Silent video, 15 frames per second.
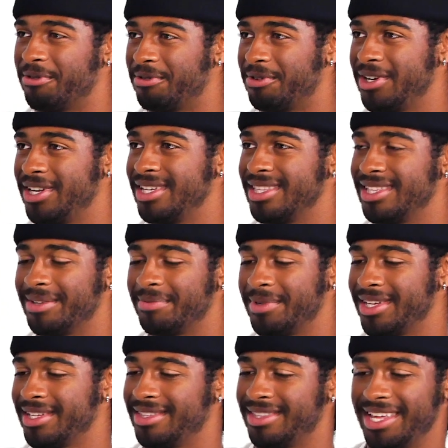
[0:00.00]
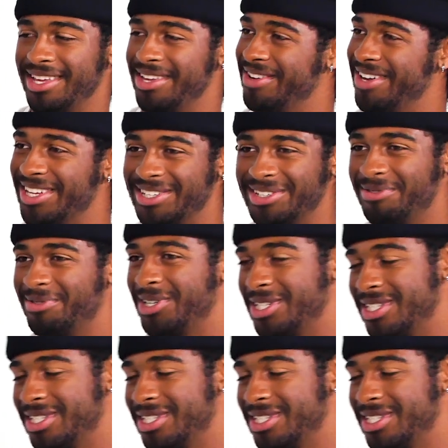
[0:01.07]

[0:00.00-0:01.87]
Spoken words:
free, and I'm like, thank you guys so much.